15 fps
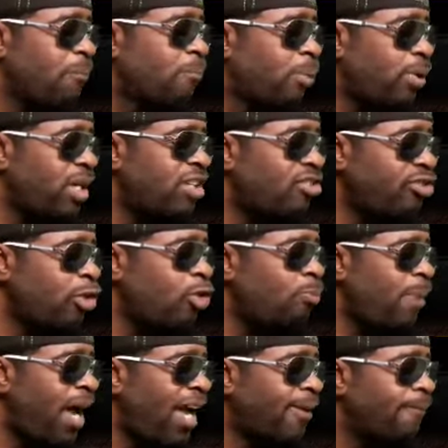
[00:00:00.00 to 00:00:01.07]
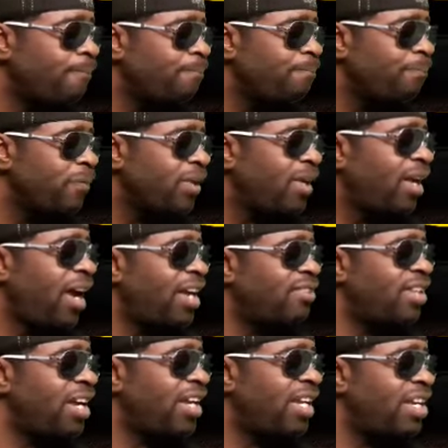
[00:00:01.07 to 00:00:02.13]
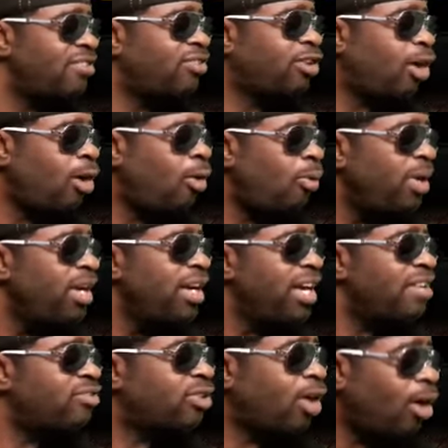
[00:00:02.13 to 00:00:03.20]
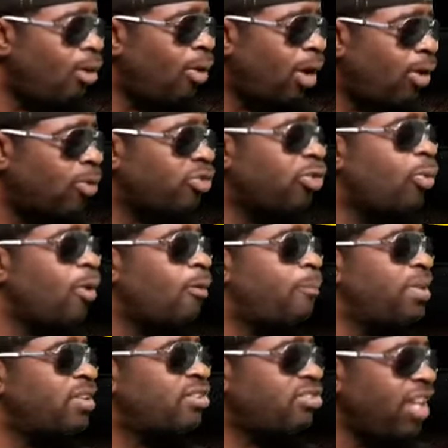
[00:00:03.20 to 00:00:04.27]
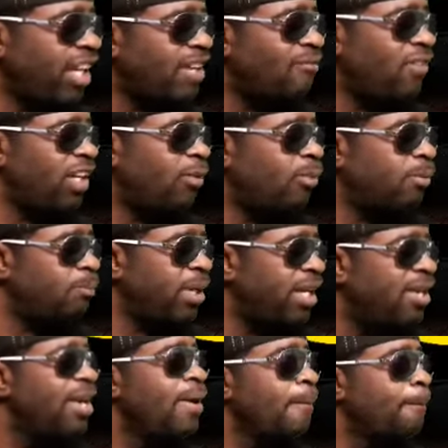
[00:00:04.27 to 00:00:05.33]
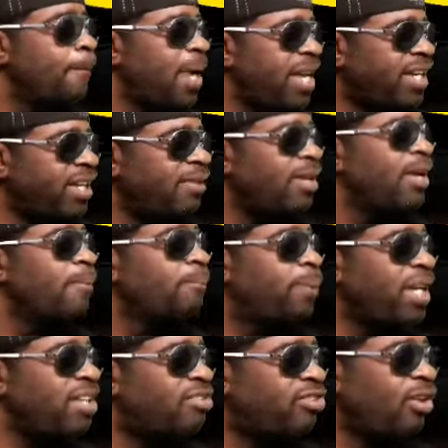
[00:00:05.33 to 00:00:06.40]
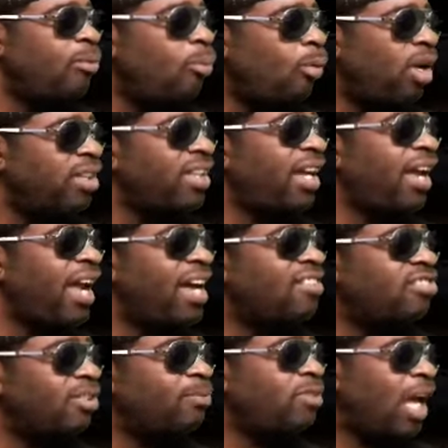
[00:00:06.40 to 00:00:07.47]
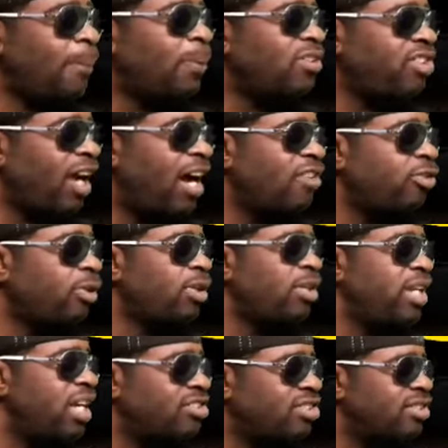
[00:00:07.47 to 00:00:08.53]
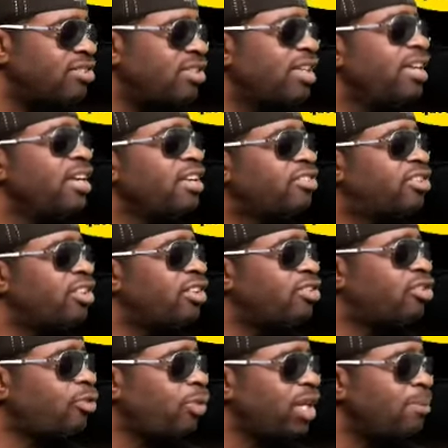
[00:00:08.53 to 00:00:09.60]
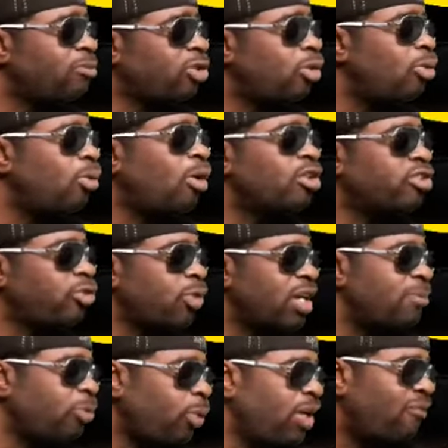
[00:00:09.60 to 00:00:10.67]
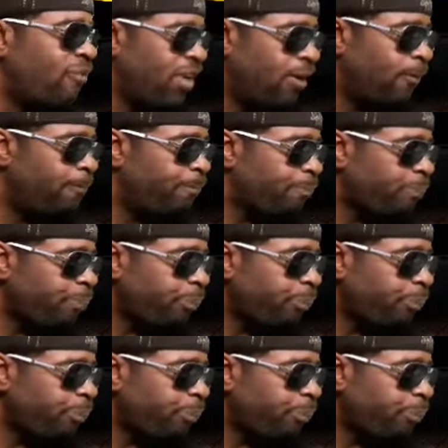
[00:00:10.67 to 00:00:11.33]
Bring Stu back. And then his co-host, whoever be the second villain would be, make it be someone that has some type of ties or connections to the Scream 2 or Scream 3 film.